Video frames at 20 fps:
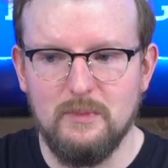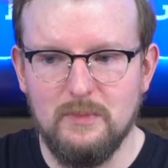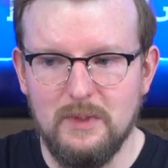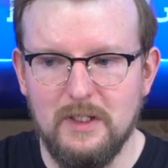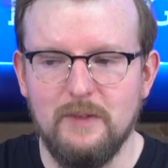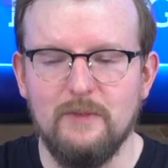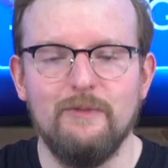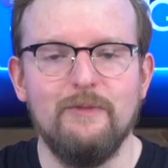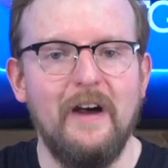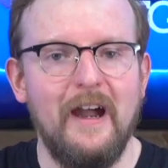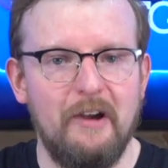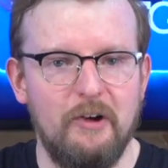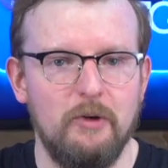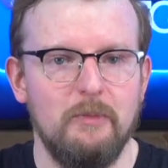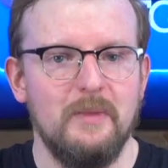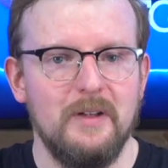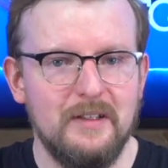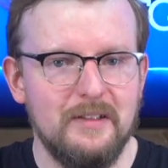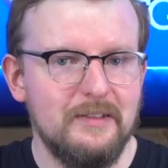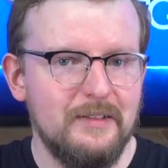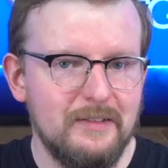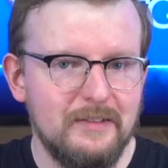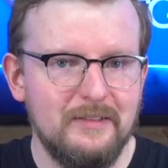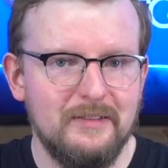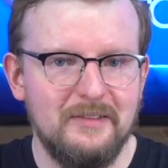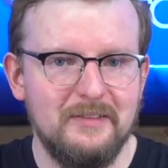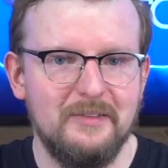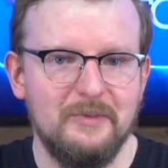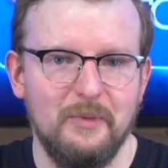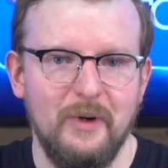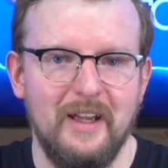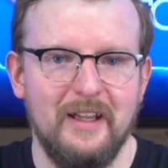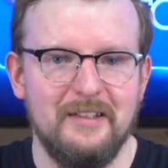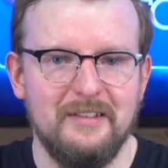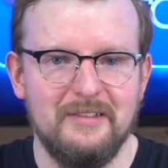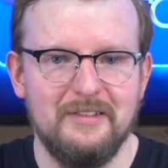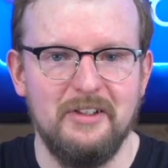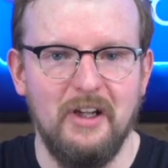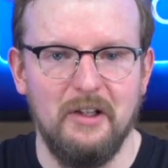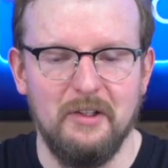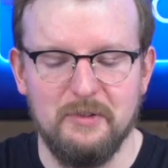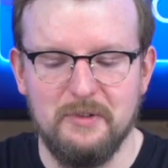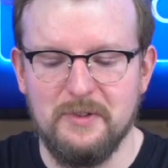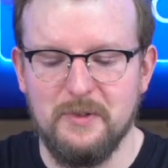environment, right? Dollar